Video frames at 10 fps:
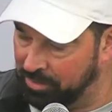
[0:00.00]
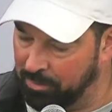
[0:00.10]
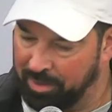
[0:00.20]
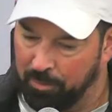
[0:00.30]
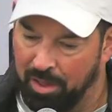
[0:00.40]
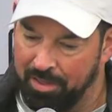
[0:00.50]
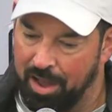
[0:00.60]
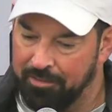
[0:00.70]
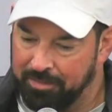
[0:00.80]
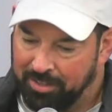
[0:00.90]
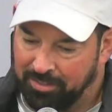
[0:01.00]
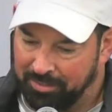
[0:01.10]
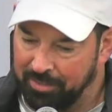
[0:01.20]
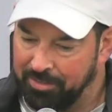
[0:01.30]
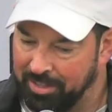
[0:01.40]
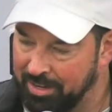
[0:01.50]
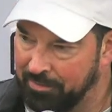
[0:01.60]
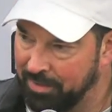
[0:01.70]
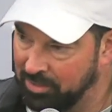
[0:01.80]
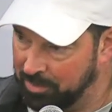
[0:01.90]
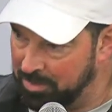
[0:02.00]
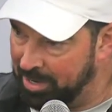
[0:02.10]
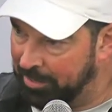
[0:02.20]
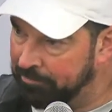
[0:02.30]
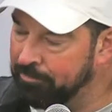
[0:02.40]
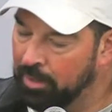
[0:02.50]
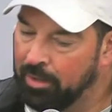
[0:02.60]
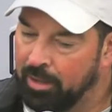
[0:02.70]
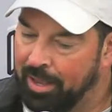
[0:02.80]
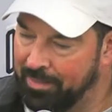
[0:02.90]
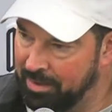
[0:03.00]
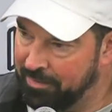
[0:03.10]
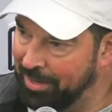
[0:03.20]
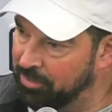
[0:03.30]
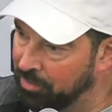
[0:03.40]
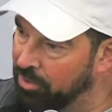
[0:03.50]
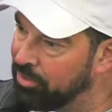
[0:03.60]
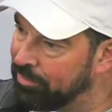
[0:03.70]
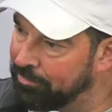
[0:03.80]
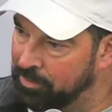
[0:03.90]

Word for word: So while the offense is lifting, the defense will be meeting, and then vice versa.